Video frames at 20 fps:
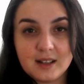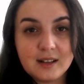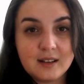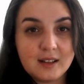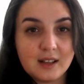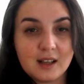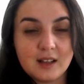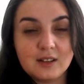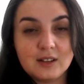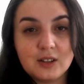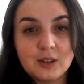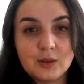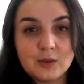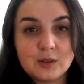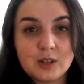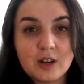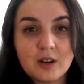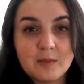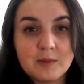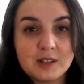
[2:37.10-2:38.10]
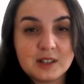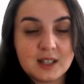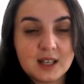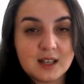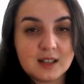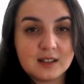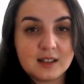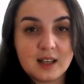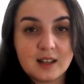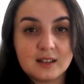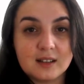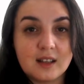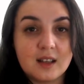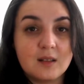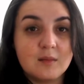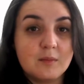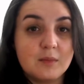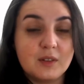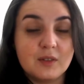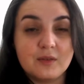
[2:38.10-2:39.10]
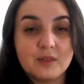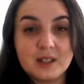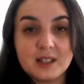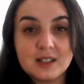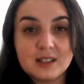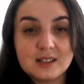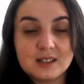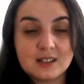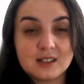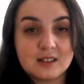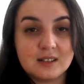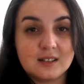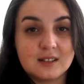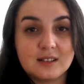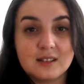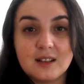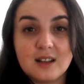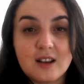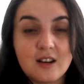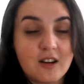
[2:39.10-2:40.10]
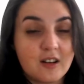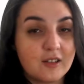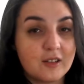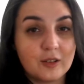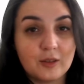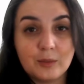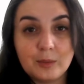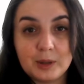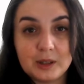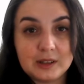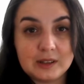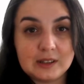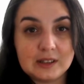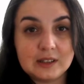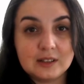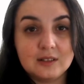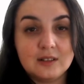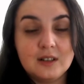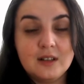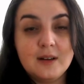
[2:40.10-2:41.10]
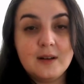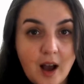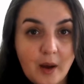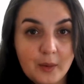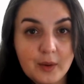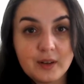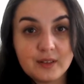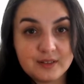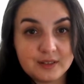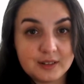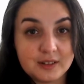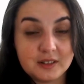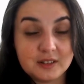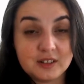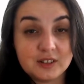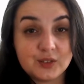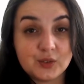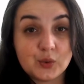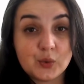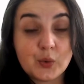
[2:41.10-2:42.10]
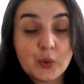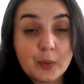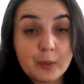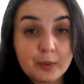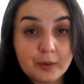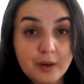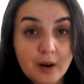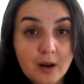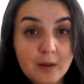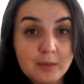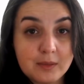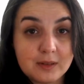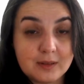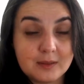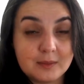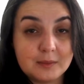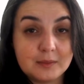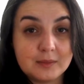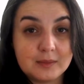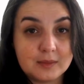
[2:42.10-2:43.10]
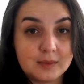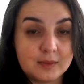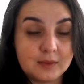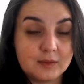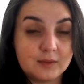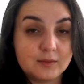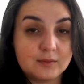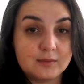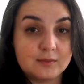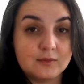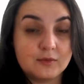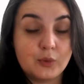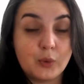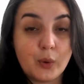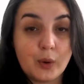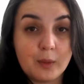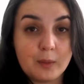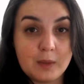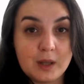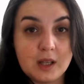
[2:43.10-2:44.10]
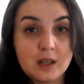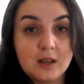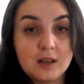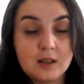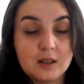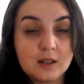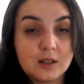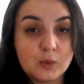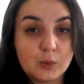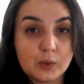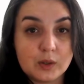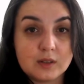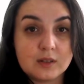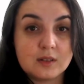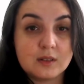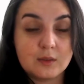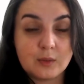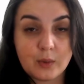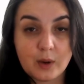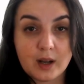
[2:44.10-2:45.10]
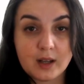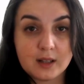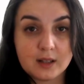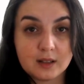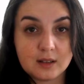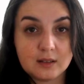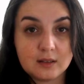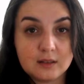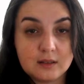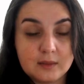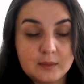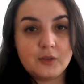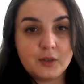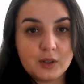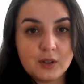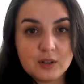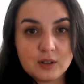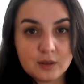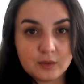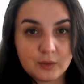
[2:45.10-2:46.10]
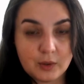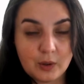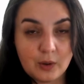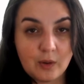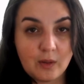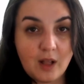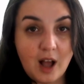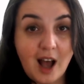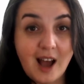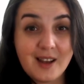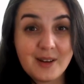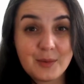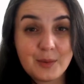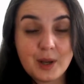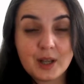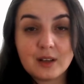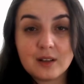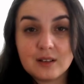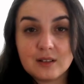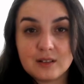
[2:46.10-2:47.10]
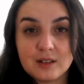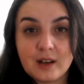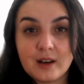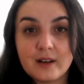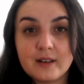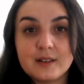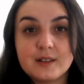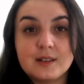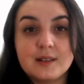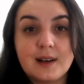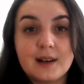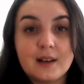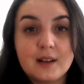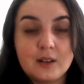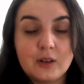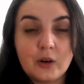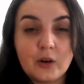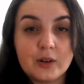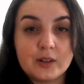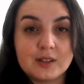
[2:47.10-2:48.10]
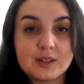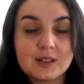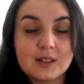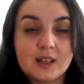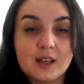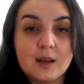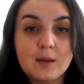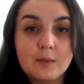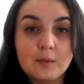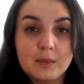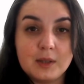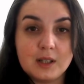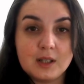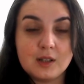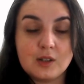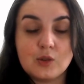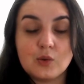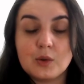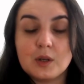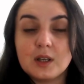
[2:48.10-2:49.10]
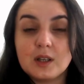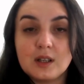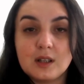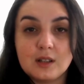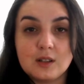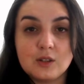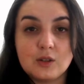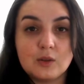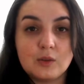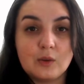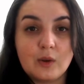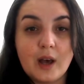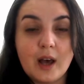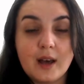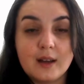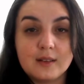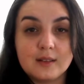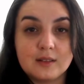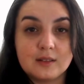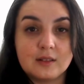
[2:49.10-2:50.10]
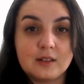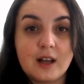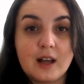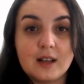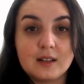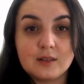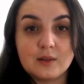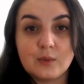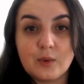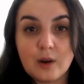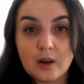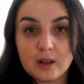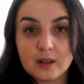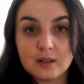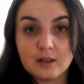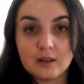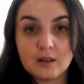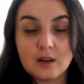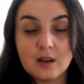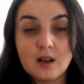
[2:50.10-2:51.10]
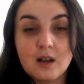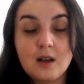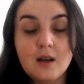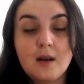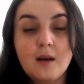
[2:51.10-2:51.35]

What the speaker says: In the end, those are mistakes that can be fixed. They are no big deal. However, the true problem for me, it was the writing. First of all, I recognize dialogues can be tricky to handle as a writer,